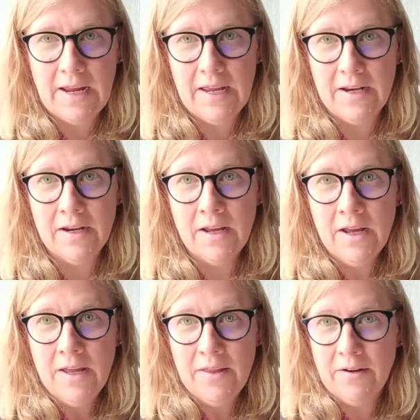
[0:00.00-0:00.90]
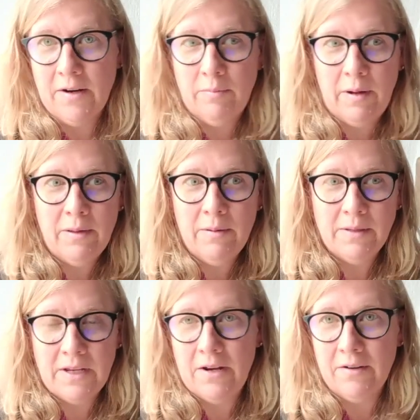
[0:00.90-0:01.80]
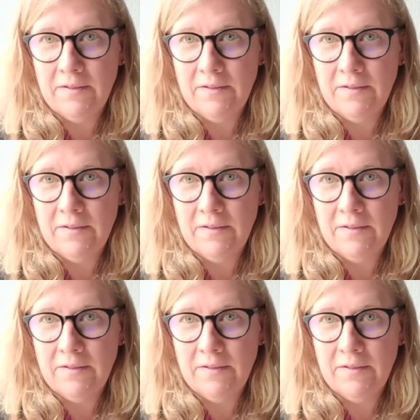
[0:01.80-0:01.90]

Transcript: and there are probably about 10 or